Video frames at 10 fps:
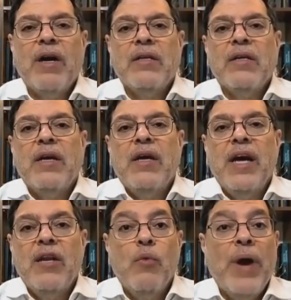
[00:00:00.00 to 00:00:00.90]
in a way
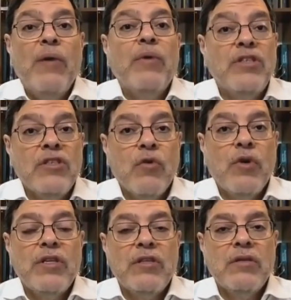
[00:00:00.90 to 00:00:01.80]
which is going
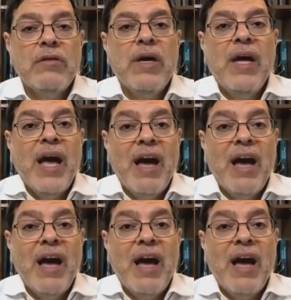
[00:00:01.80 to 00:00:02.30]
to have